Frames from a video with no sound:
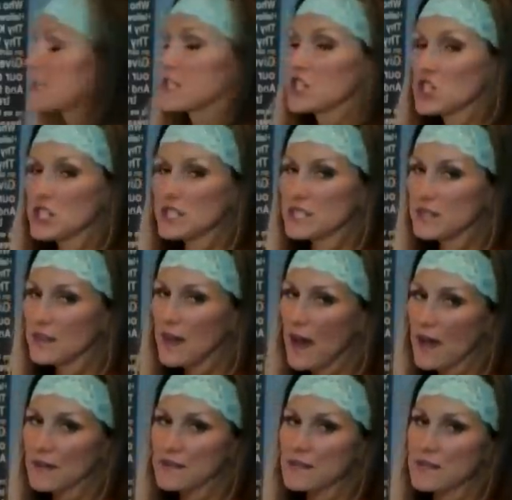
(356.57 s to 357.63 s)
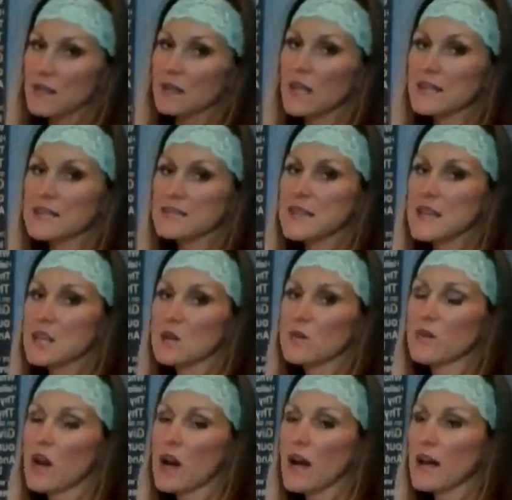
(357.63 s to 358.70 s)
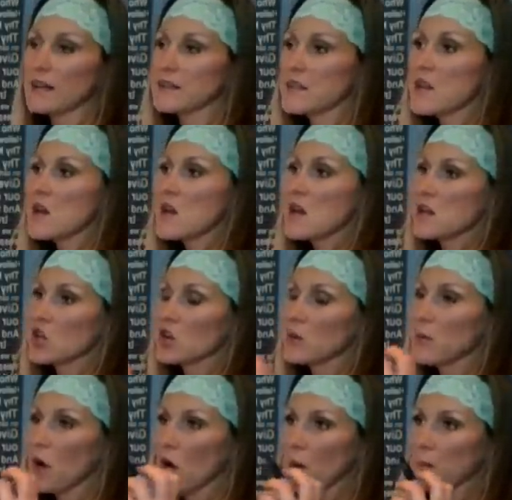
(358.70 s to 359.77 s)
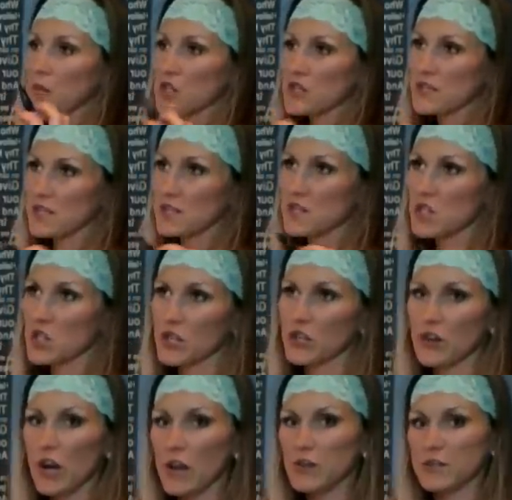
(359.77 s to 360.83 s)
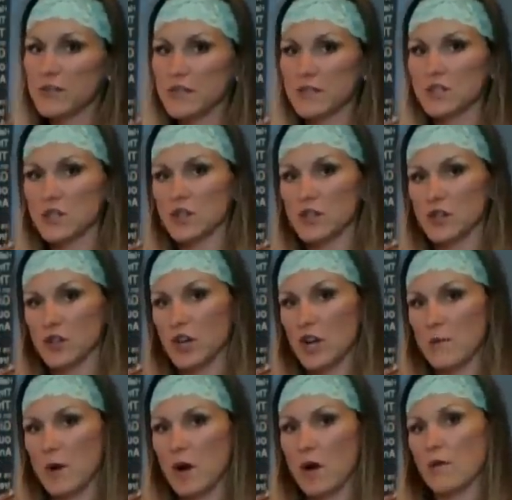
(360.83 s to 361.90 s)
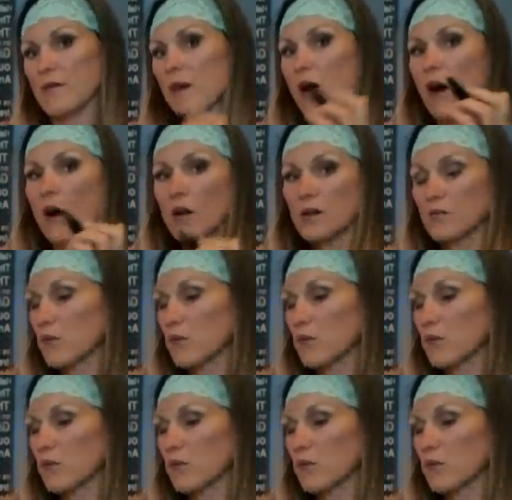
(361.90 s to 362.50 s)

addition to that, let's say you've got your mom, your sister, your other sister, and your grandma that all